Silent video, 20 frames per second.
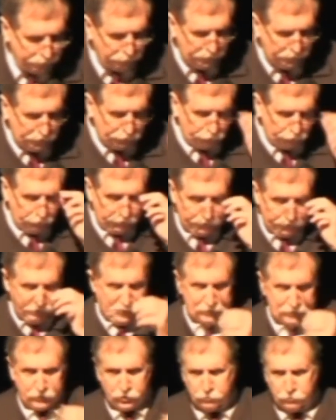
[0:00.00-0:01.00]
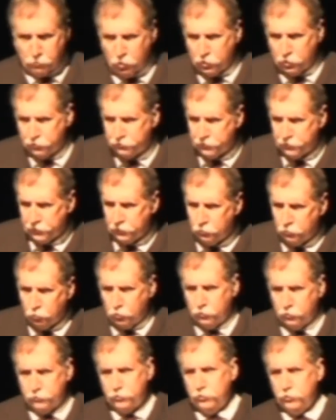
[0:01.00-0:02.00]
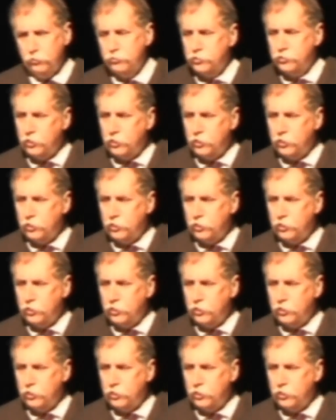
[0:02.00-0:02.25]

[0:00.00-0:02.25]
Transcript: the beach is really not the smartest thing in the world to do.